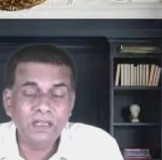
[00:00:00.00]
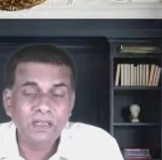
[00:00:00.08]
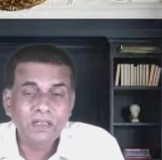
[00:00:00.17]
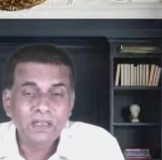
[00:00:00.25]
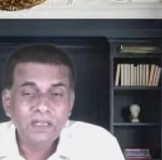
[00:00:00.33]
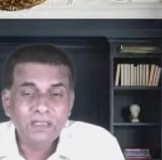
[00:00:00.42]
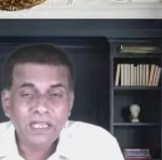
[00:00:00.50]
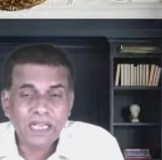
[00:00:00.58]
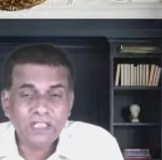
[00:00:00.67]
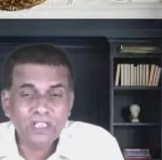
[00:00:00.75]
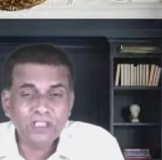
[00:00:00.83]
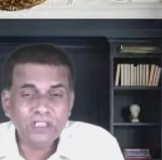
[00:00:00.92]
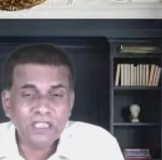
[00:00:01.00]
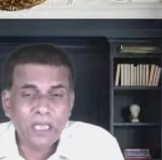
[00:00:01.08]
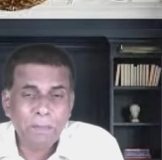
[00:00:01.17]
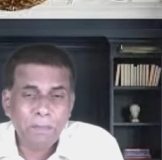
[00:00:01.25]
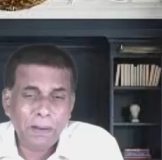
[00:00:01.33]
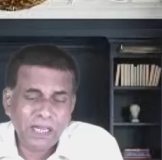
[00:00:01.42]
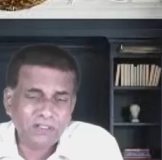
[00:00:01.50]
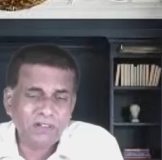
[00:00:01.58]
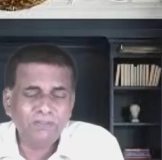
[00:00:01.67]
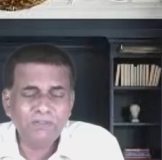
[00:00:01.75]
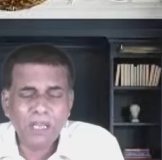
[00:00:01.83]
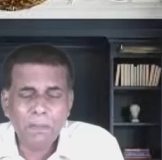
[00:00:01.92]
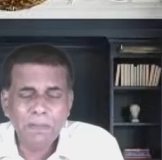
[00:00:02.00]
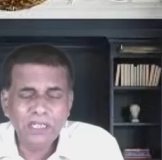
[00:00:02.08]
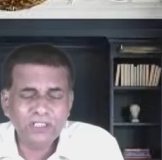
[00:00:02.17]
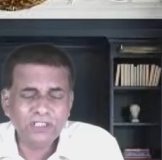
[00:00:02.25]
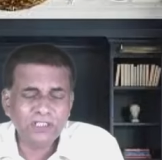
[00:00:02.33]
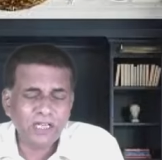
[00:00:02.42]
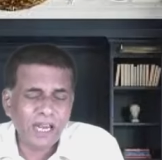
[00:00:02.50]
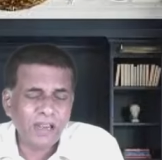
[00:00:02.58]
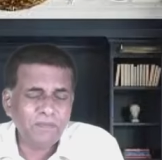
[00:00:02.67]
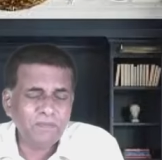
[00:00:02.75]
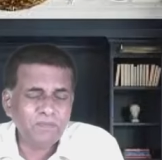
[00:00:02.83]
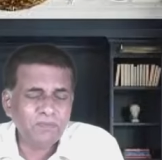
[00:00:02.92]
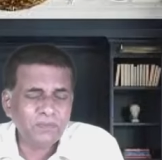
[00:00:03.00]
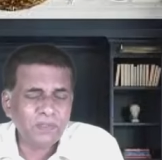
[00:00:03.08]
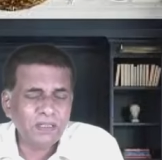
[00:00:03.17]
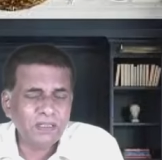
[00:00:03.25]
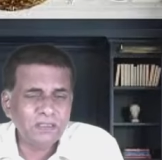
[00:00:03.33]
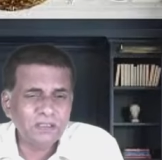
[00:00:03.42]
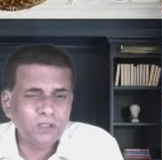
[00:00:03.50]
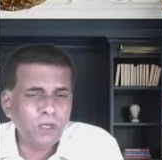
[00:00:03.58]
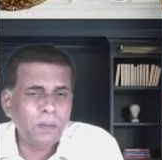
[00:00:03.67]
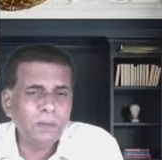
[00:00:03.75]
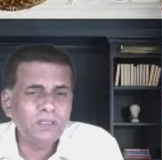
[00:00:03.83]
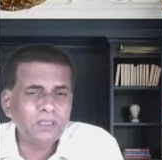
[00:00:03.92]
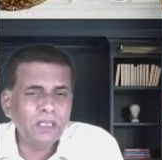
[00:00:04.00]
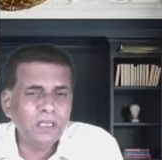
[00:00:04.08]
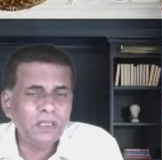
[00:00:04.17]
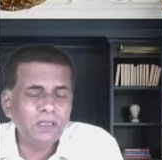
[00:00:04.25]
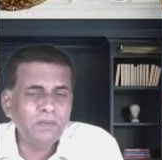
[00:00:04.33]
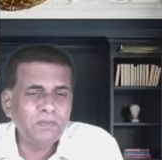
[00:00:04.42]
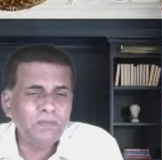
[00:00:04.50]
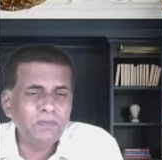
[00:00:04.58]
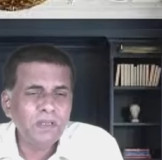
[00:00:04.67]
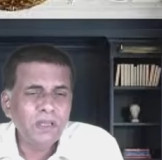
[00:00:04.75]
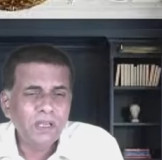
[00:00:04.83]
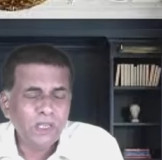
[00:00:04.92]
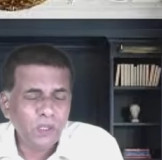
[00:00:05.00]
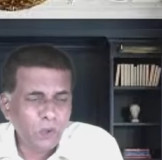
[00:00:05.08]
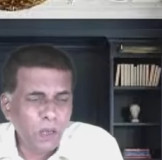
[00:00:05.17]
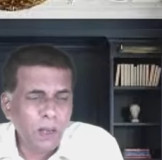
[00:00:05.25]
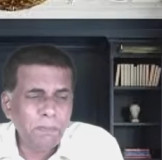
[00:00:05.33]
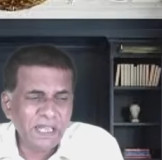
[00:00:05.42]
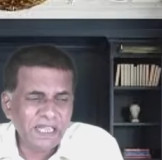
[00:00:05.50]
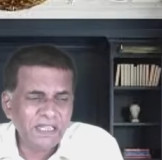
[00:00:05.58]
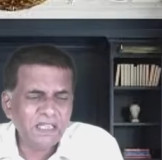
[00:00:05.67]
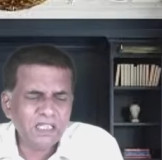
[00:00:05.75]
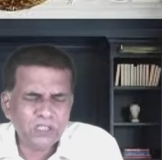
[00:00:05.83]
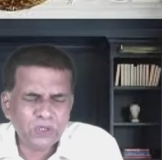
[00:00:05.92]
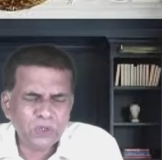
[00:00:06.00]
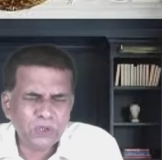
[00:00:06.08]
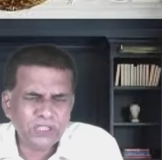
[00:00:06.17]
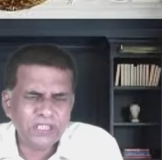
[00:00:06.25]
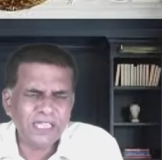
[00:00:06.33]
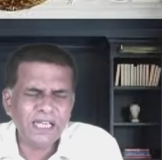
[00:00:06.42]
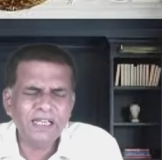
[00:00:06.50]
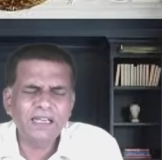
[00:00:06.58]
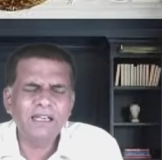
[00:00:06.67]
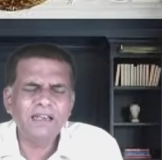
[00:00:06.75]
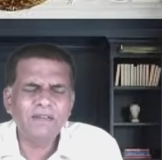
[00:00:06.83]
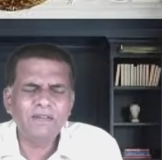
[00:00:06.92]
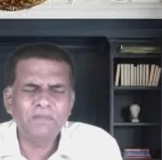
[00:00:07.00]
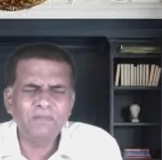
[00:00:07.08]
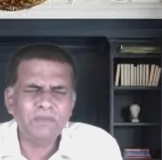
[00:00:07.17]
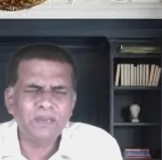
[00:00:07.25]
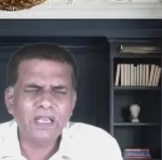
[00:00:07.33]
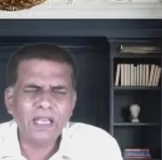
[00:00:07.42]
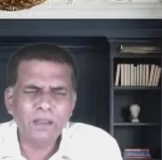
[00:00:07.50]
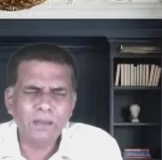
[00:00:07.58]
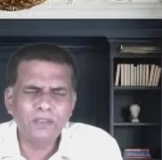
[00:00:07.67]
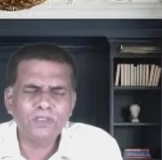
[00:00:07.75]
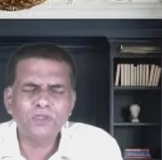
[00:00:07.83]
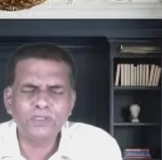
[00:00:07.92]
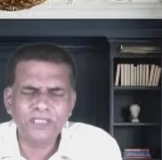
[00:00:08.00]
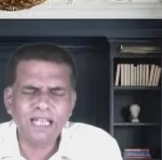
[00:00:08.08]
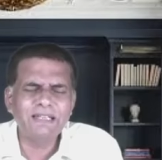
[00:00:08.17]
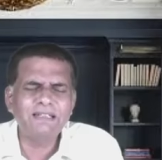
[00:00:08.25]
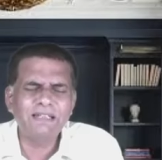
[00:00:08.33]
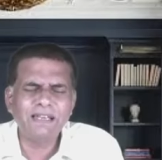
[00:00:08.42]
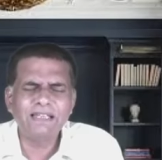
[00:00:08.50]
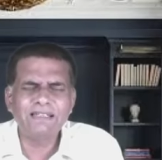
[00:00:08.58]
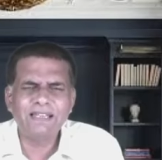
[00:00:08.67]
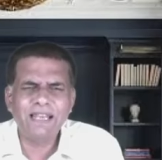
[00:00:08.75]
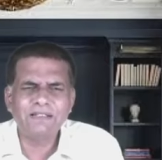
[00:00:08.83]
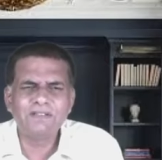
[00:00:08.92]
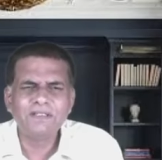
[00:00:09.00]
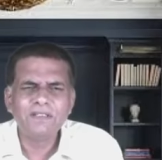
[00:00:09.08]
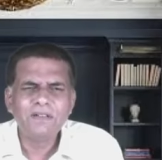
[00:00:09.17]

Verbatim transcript: uh, that is the part of the ministry. Mm, uh, so uh, you will be in the social um, uh, society like that.